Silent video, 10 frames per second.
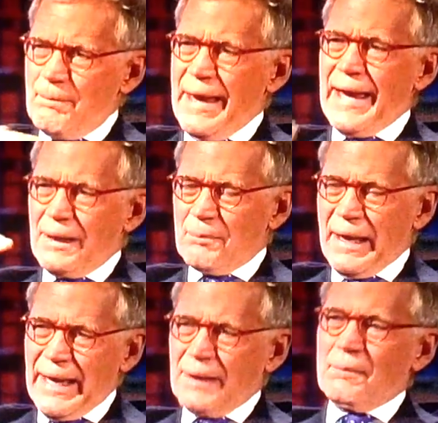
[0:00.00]
bang,
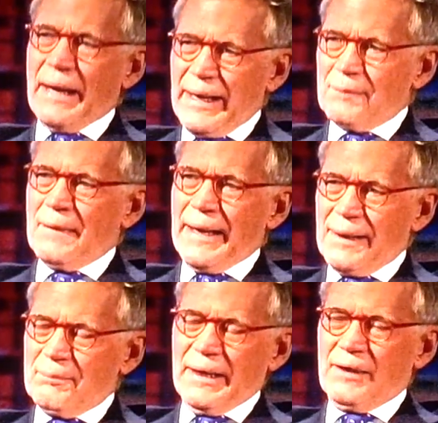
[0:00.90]
bang, bang,
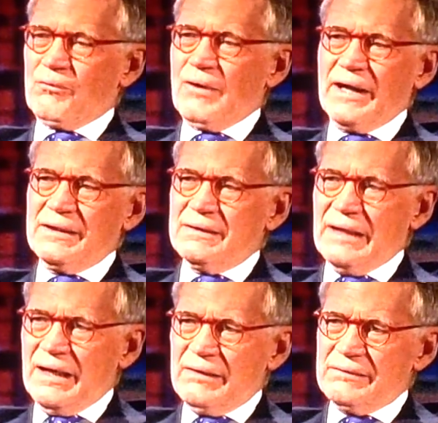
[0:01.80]
bang, bang, right
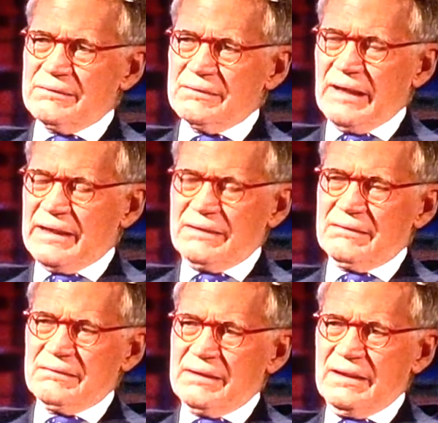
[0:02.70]
down like
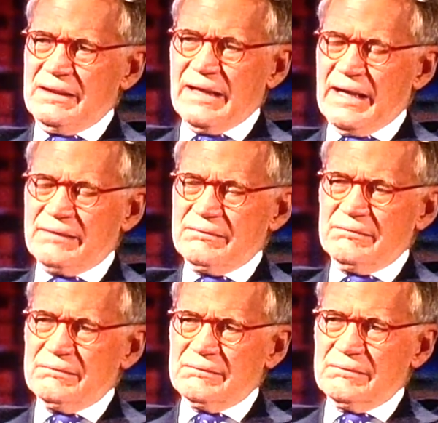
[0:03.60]
he'd had
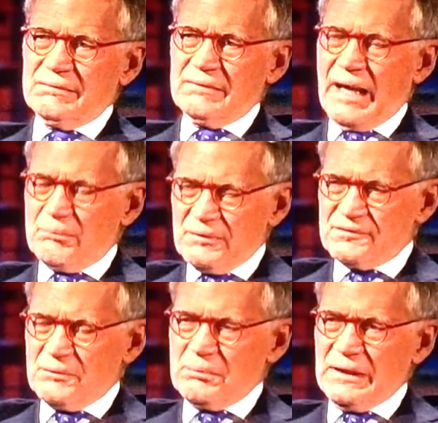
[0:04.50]
not
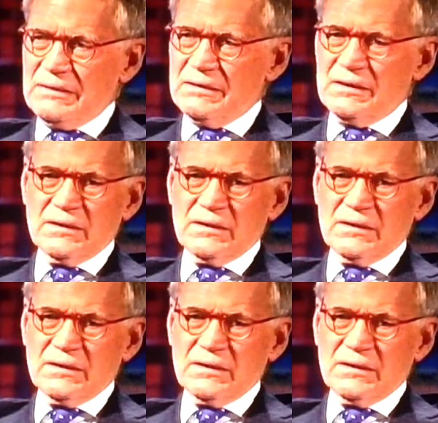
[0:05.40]
missed a beat,